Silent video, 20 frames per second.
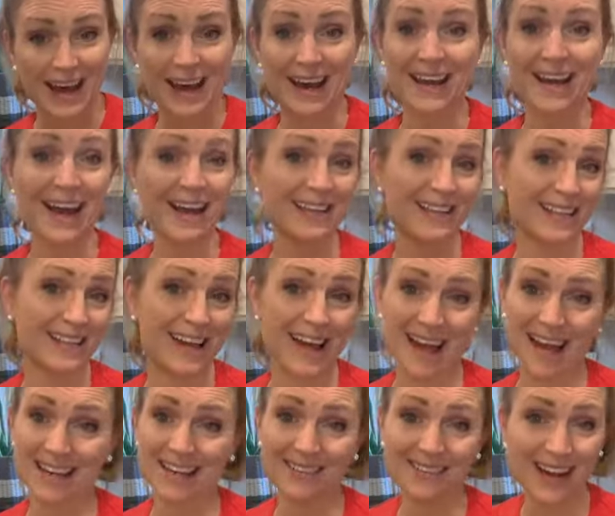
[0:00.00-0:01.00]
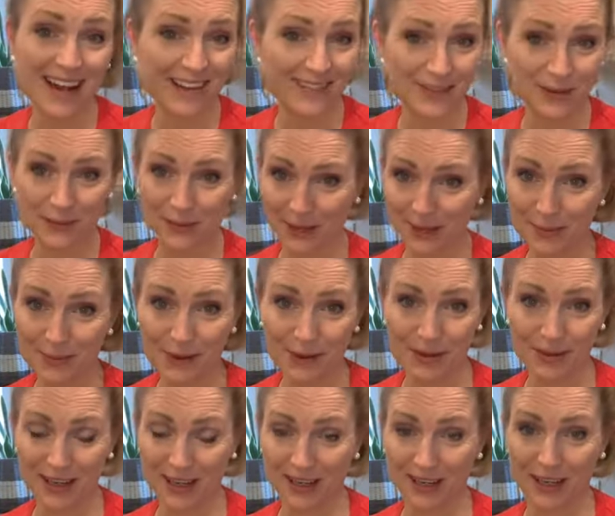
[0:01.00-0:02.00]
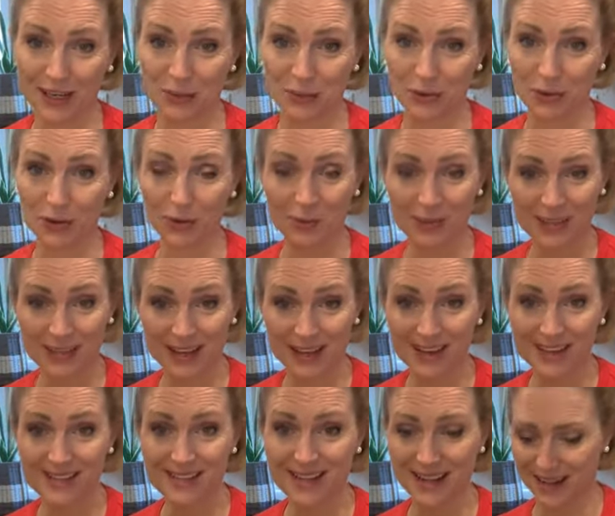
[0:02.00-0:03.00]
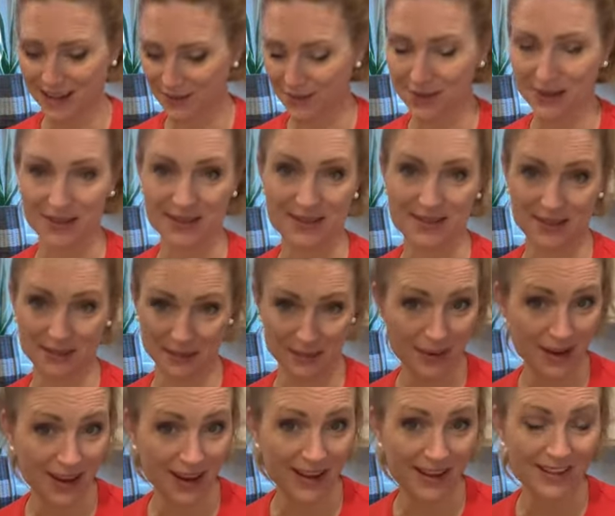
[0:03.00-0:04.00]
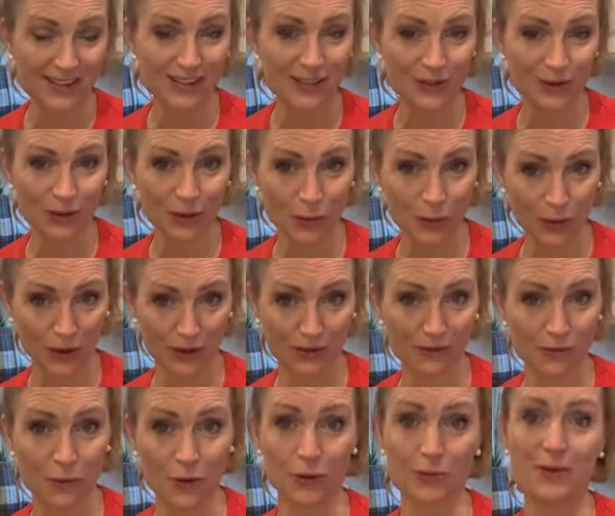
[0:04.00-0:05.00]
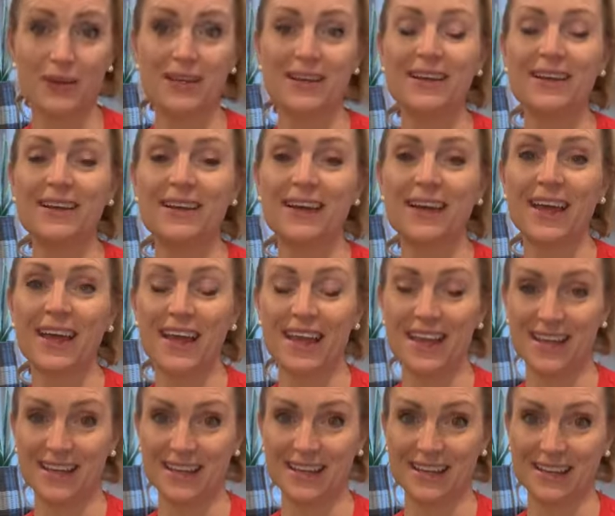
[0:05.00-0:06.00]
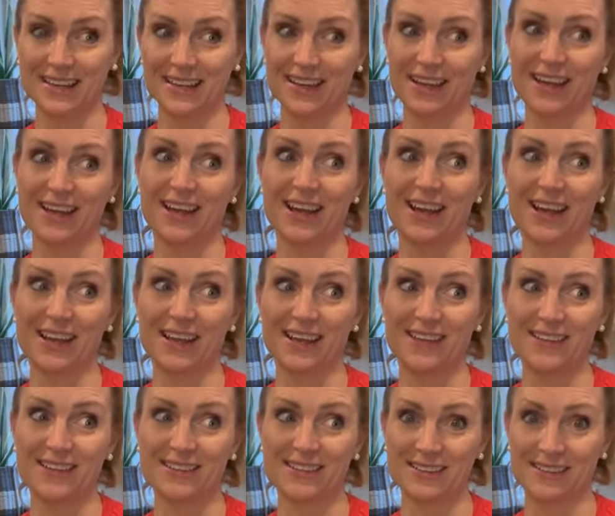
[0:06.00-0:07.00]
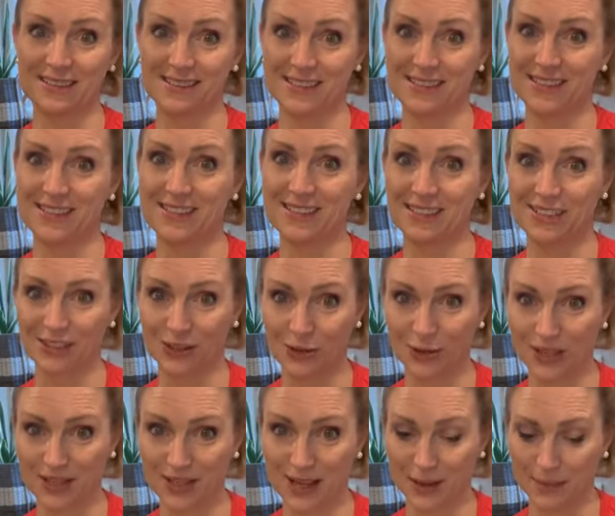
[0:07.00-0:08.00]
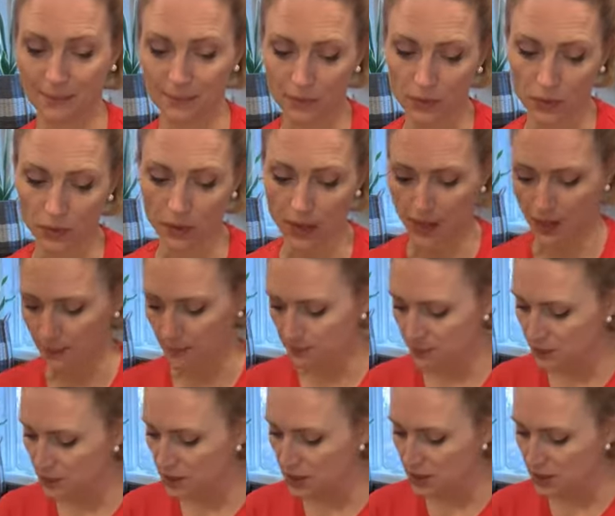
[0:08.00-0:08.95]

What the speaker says: I don't have to worry about that anymore because I have my Instant Pot to do the work for me and in like such a quick time, okay?